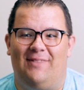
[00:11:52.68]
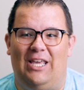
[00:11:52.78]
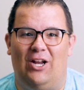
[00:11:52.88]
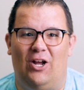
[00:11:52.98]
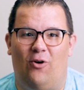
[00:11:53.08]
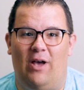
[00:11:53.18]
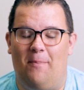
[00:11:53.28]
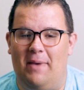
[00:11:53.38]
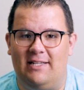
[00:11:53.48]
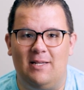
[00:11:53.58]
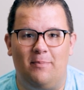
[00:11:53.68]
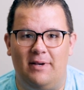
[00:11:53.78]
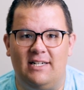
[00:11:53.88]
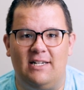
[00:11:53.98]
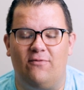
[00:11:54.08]
You know, it makes a
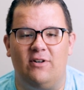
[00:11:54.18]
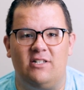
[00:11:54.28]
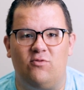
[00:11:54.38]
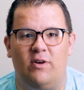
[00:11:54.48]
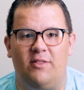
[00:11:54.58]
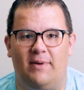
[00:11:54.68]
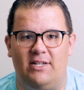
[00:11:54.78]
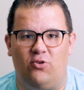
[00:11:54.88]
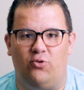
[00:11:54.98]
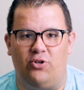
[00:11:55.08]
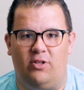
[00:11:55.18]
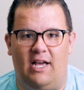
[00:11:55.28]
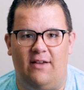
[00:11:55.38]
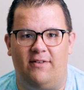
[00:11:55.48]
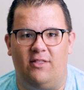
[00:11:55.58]
big difference with my social
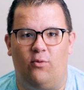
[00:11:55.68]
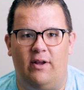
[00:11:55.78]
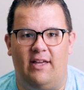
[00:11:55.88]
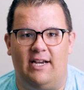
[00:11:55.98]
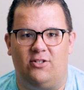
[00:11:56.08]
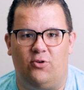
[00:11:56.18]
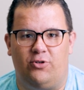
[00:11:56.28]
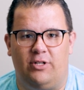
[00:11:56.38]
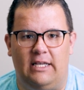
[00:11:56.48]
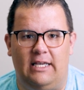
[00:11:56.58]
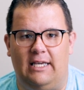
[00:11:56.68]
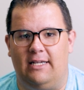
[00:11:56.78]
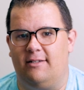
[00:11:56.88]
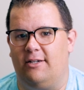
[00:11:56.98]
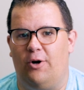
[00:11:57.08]
life and the way that I socially
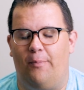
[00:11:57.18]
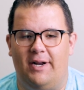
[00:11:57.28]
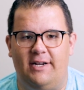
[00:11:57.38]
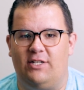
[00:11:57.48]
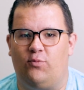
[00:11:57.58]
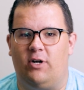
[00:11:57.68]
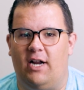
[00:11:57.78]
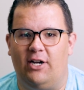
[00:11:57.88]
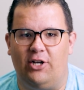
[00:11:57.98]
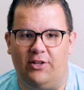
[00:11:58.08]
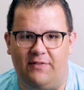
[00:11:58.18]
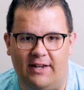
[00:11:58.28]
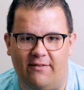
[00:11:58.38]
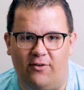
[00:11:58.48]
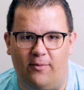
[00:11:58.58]
eat. You know, Mondays were not a good
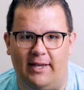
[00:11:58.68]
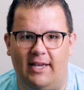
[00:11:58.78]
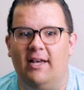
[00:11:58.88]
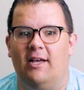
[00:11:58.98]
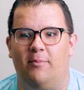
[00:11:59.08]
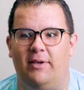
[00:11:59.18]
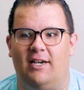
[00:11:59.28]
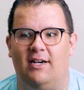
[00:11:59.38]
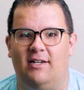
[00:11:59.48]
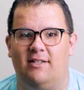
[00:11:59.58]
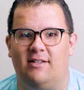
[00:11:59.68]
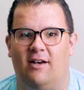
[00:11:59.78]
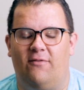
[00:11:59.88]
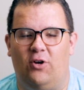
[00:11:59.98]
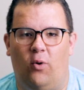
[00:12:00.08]
thing for me because
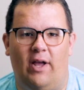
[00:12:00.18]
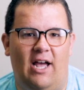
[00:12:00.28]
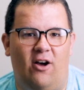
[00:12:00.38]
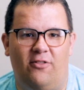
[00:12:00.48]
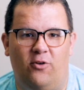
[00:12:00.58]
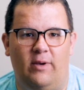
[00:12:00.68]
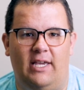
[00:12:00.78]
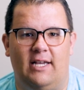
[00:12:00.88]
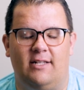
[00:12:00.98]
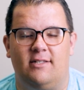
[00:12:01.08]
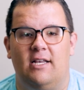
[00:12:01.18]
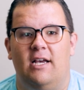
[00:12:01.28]
of going out on the weekends.